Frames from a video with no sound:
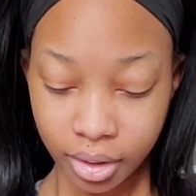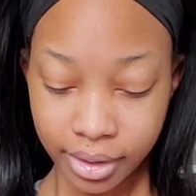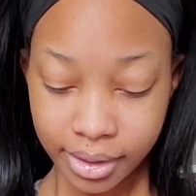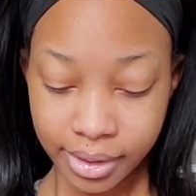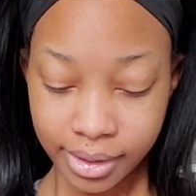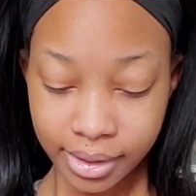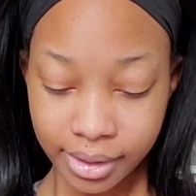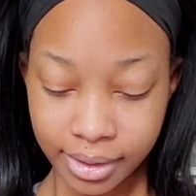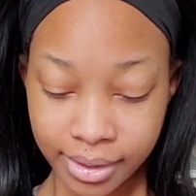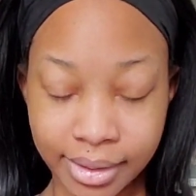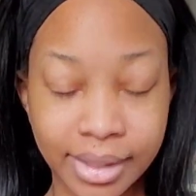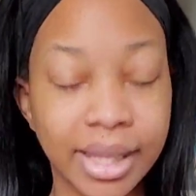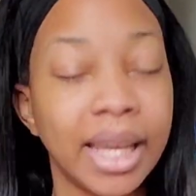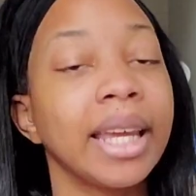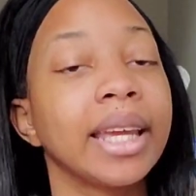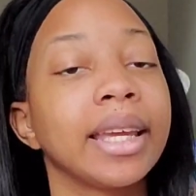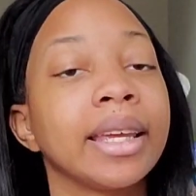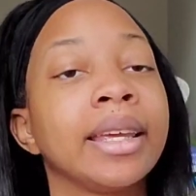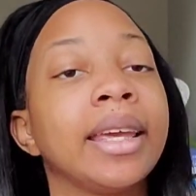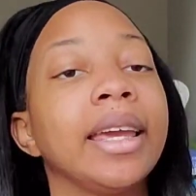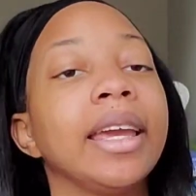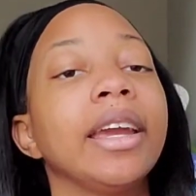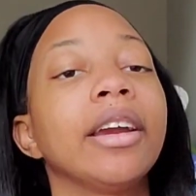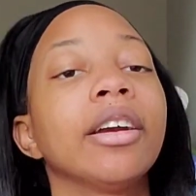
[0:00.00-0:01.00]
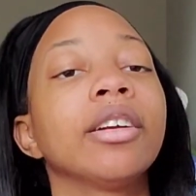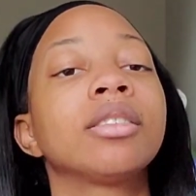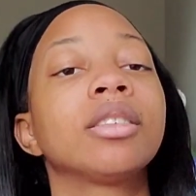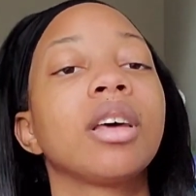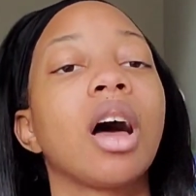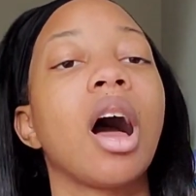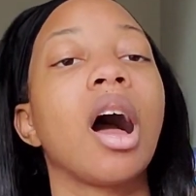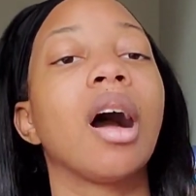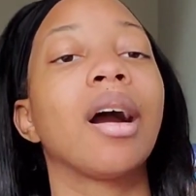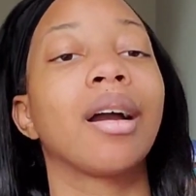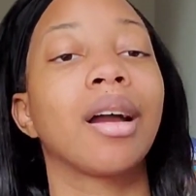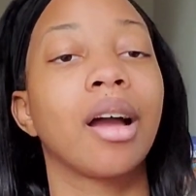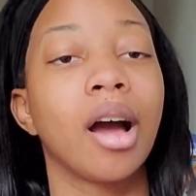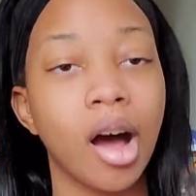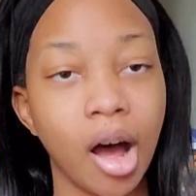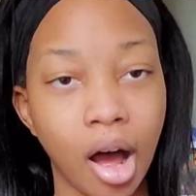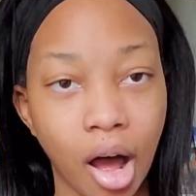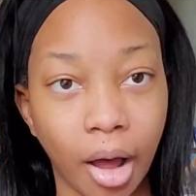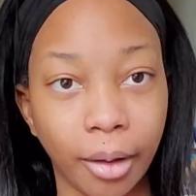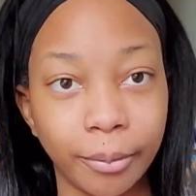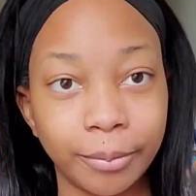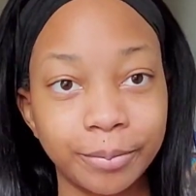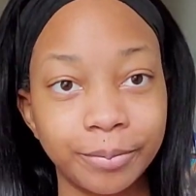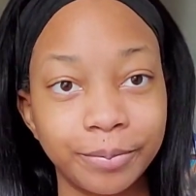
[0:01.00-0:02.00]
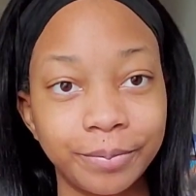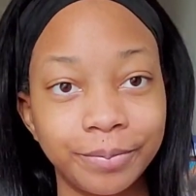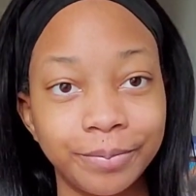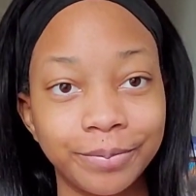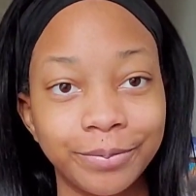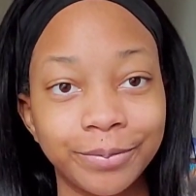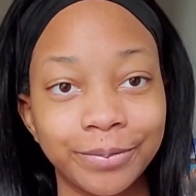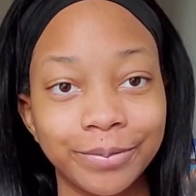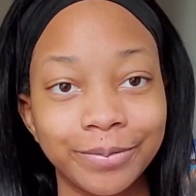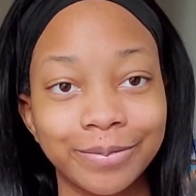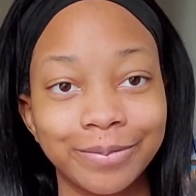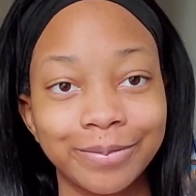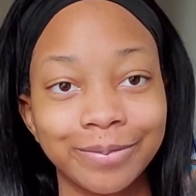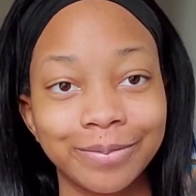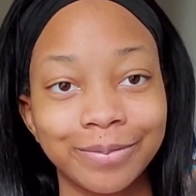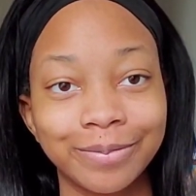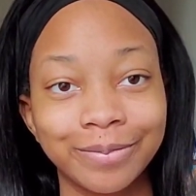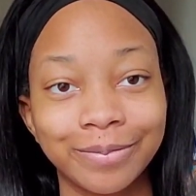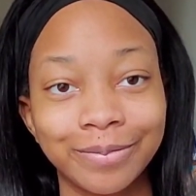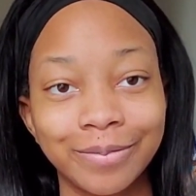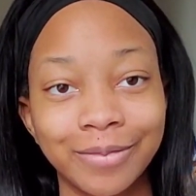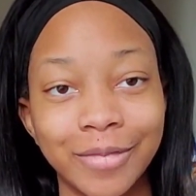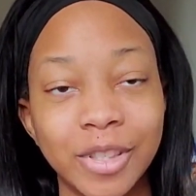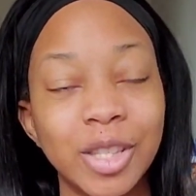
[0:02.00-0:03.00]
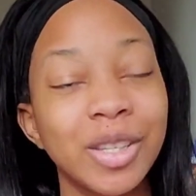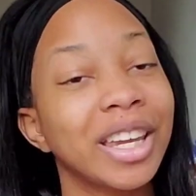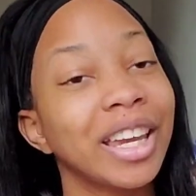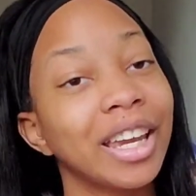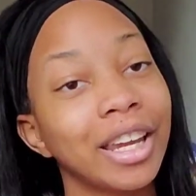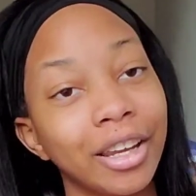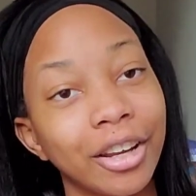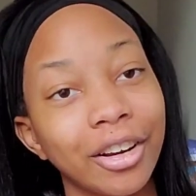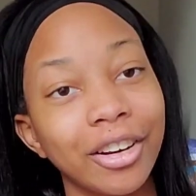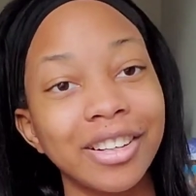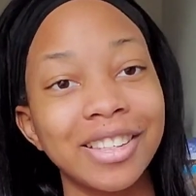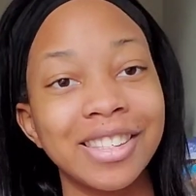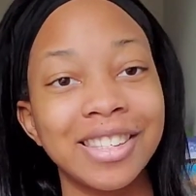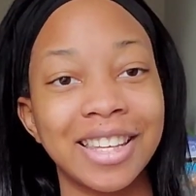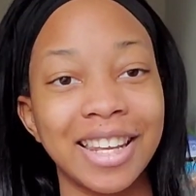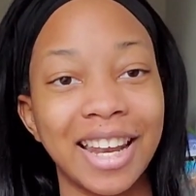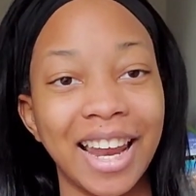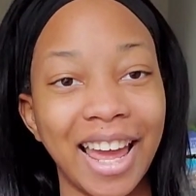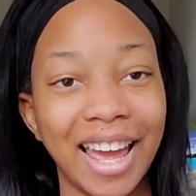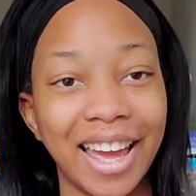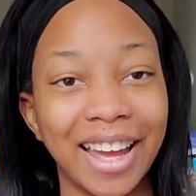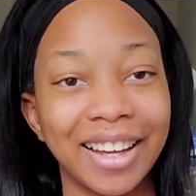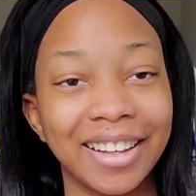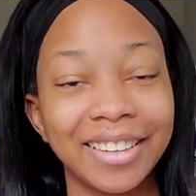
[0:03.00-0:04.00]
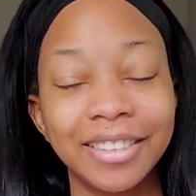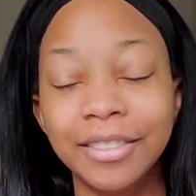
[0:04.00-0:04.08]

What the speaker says: sitgear.com. So get yours today.